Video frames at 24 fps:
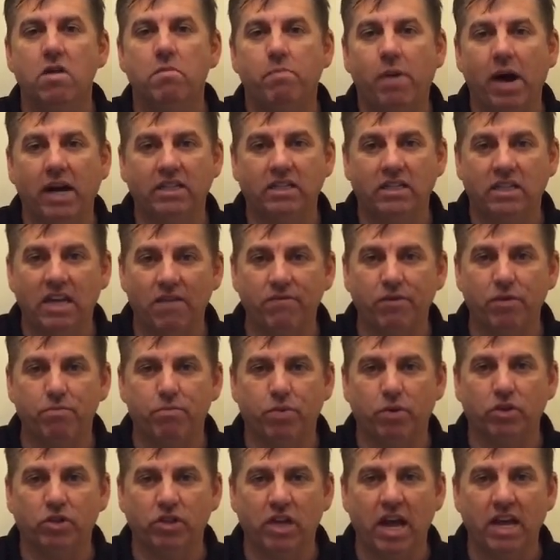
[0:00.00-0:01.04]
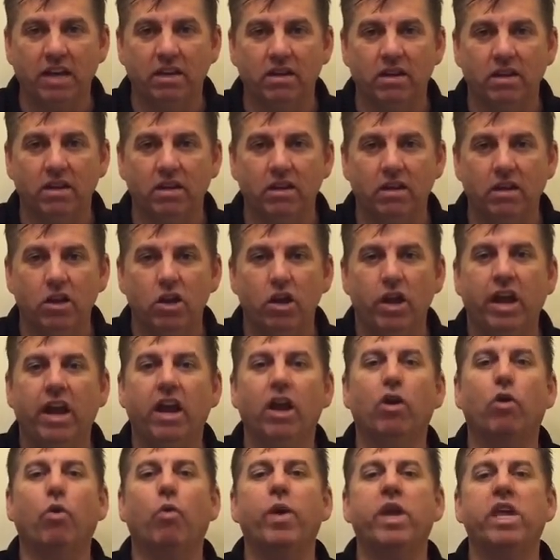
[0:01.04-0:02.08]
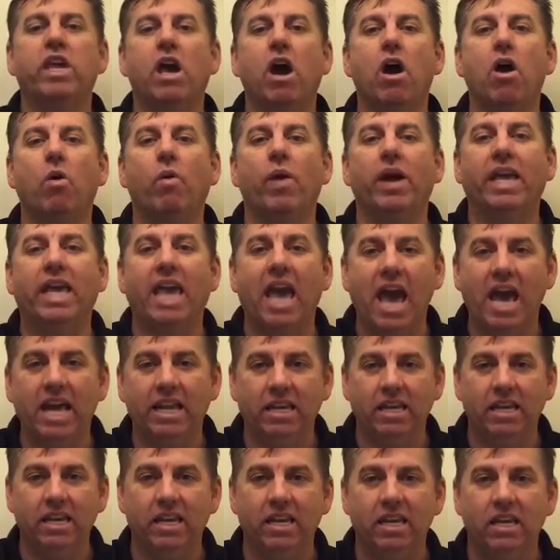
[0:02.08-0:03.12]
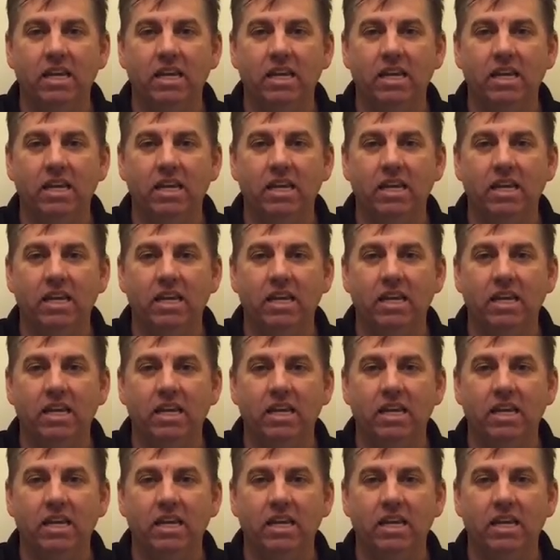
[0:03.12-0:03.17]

by 7%. Here we go again.